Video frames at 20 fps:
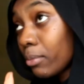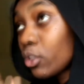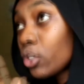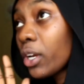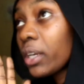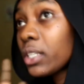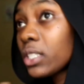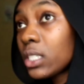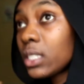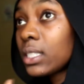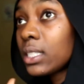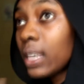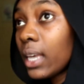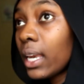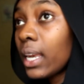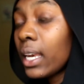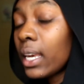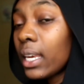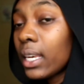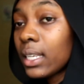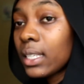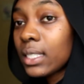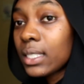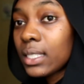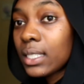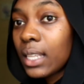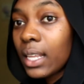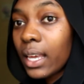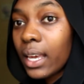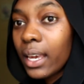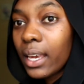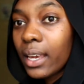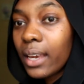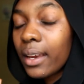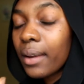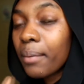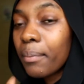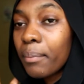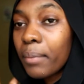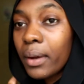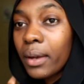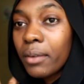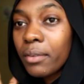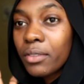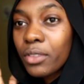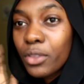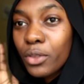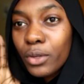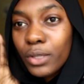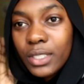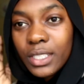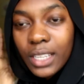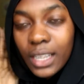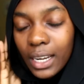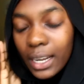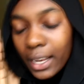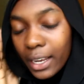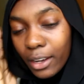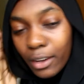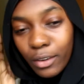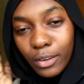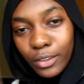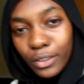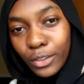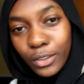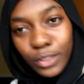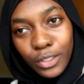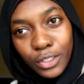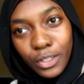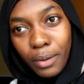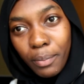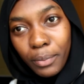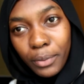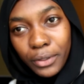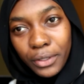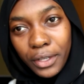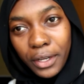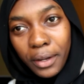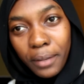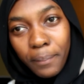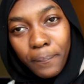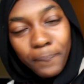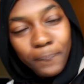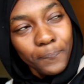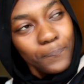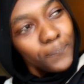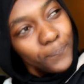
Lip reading: I'm trying to say is, like, my thoughts are like all jumbled up.